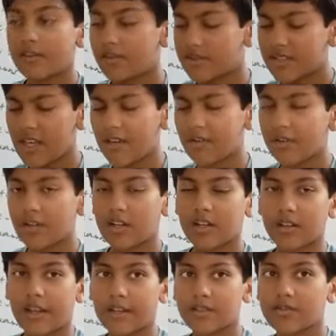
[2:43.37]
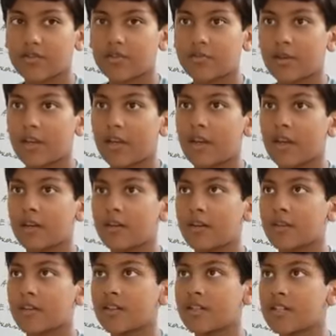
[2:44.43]
say you're in a classroom
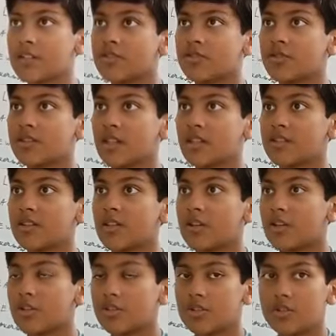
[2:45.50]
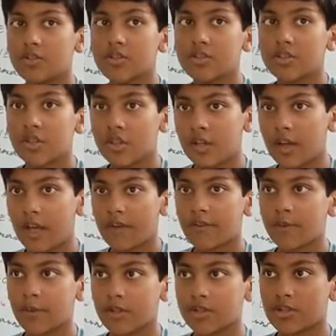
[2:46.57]
and the teacher says to
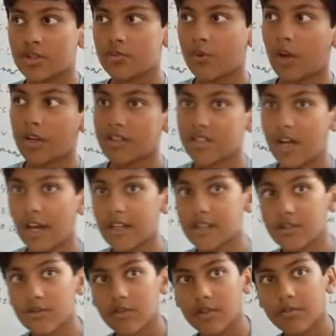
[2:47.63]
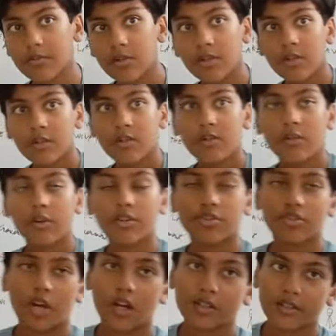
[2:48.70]
everyone, do you want ice cream or
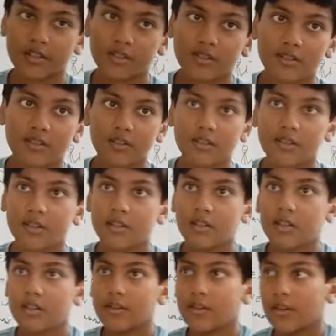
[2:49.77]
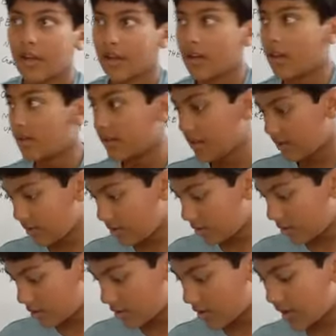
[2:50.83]
chocolate? And
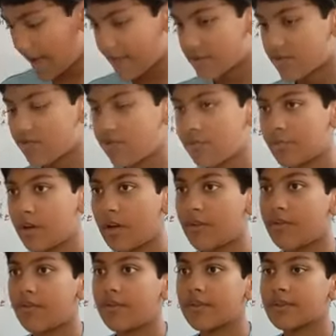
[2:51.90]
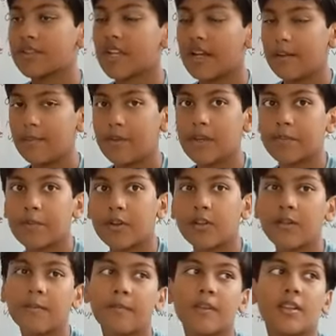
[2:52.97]
the classroom of 10
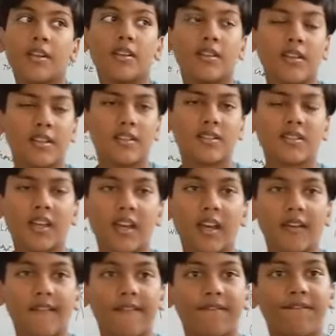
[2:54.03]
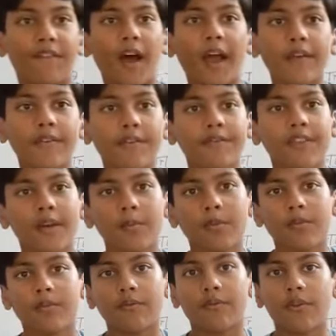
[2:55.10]
people, let's say 5 of
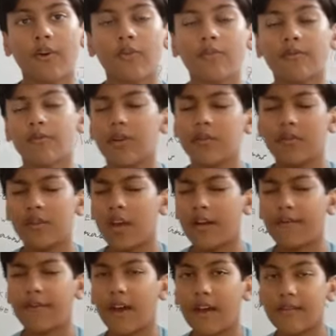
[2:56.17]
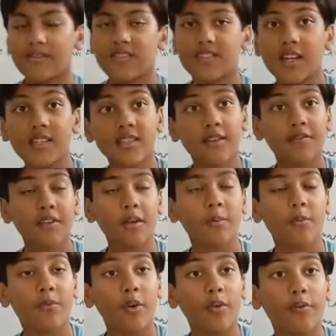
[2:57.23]
them vote, not 5, 6 of
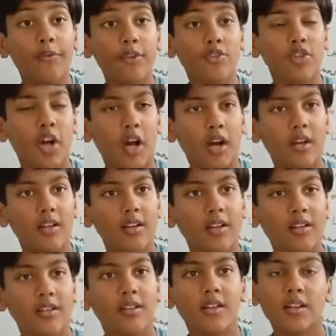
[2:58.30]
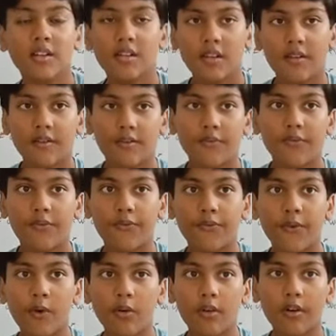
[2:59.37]
them vote for chocolate,
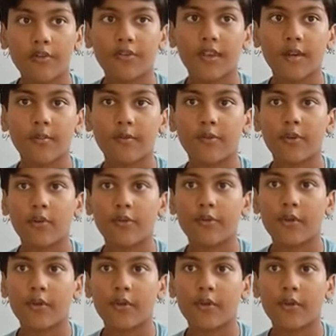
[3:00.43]
4 of them vote